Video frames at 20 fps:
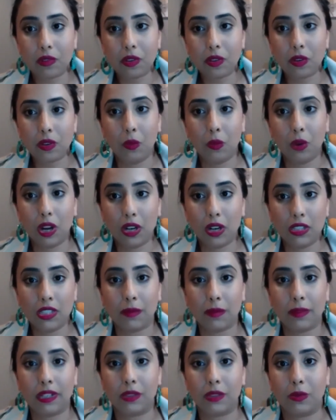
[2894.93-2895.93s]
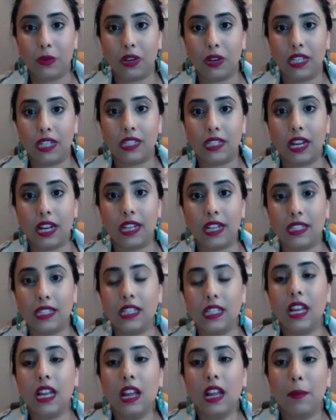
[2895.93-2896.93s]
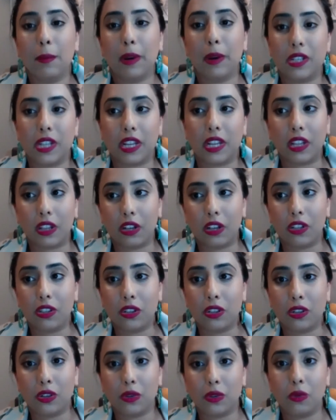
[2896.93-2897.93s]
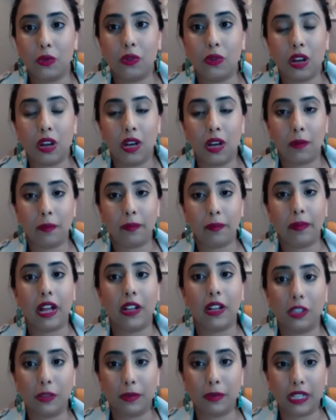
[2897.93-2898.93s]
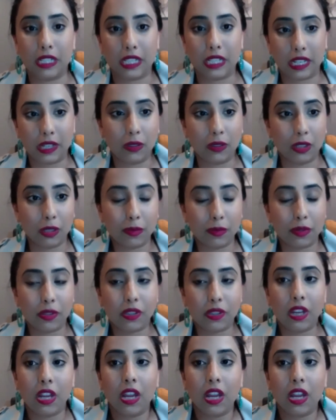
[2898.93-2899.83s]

What are some of these warning signs particular to um, L G B T groups?